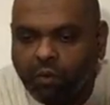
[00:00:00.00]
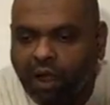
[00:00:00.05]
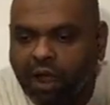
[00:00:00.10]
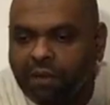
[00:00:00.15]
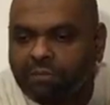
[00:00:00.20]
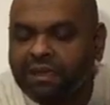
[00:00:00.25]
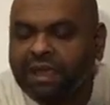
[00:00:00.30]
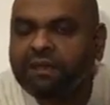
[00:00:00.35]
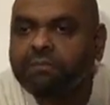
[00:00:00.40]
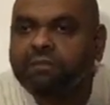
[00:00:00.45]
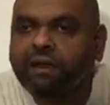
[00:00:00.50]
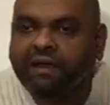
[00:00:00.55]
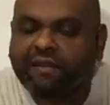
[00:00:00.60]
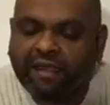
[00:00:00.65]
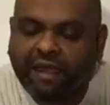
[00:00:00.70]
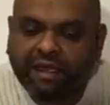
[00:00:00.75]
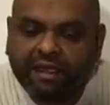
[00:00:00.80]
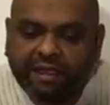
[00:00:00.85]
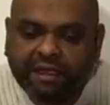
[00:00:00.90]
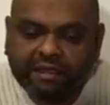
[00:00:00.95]
I mean by
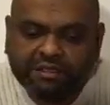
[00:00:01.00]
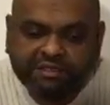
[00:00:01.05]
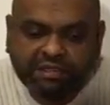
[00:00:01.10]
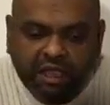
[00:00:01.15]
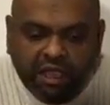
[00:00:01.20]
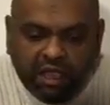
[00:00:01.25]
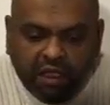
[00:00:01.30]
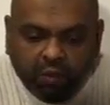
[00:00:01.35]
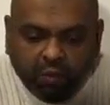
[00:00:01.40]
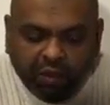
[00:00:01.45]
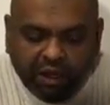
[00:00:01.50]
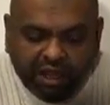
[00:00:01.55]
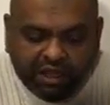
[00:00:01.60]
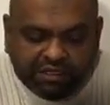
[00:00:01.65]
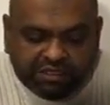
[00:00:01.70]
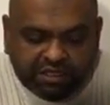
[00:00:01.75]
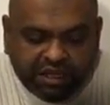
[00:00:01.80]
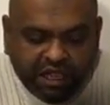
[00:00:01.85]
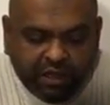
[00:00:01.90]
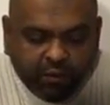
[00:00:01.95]
that is, when I
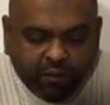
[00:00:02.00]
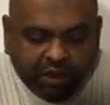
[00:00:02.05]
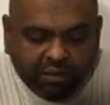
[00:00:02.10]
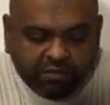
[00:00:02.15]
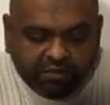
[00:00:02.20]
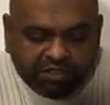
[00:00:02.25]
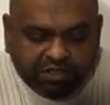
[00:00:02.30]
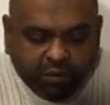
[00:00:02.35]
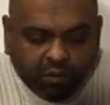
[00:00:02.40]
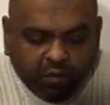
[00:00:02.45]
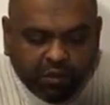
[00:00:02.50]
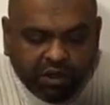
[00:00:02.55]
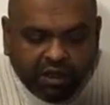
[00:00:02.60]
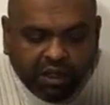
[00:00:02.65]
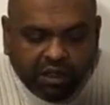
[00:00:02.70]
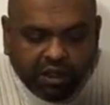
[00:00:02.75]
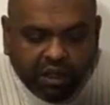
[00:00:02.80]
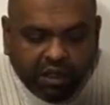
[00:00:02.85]
say when someone